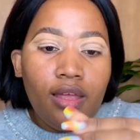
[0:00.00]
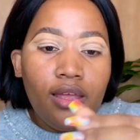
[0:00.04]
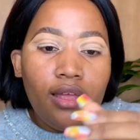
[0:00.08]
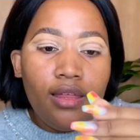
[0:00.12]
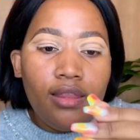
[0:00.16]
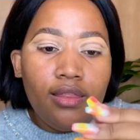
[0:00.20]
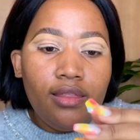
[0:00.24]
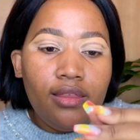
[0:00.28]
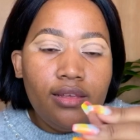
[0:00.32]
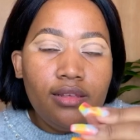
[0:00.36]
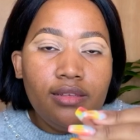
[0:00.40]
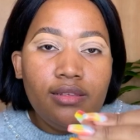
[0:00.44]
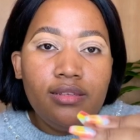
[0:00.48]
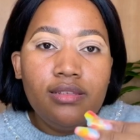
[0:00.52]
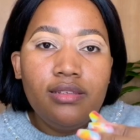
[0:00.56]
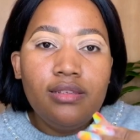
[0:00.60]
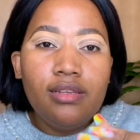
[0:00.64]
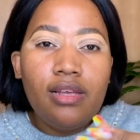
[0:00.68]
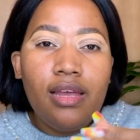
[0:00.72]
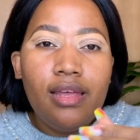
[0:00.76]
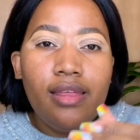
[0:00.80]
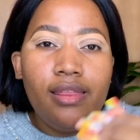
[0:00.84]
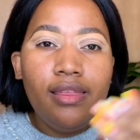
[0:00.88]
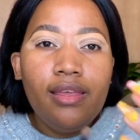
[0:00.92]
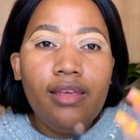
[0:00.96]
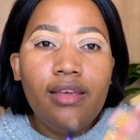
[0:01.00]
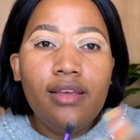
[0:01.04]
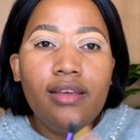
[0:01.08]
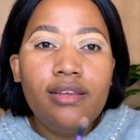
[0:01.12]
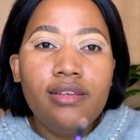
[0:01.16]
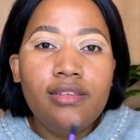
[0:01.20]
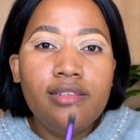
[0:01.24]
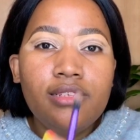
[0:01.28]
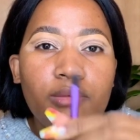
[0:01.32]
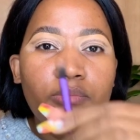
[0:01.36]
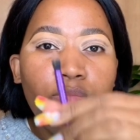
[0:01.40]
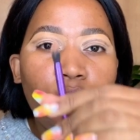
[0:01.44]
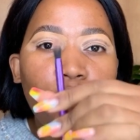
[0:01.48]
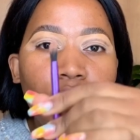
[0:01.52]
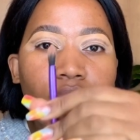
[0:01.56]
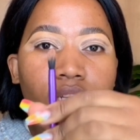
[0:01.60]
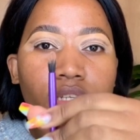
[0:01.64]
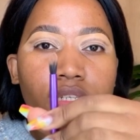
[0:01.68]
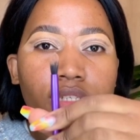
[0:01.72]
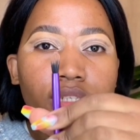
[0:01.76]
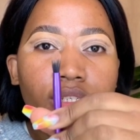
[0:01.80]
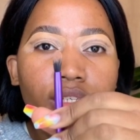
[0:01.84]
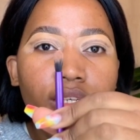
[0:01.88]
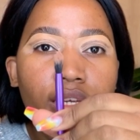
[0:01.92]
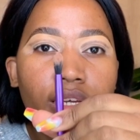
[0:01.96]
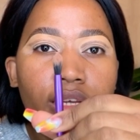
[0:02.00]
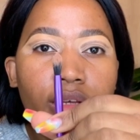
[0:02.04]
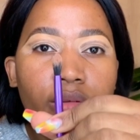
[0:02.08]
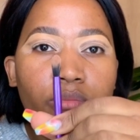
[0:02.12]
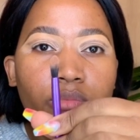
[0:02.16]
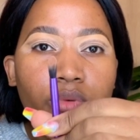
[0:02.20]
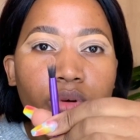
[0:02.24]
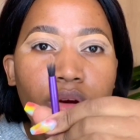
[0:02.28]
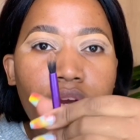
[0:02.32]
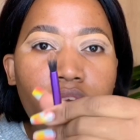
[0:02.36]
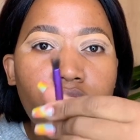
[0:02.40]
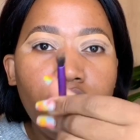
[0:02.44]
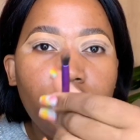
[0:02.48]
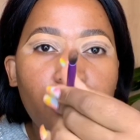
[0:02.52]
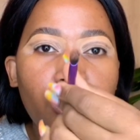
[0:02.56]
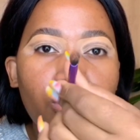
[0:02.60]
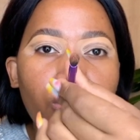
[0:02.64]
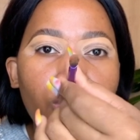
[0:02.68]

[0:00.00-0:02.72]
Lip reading: This I think is a pointier brush,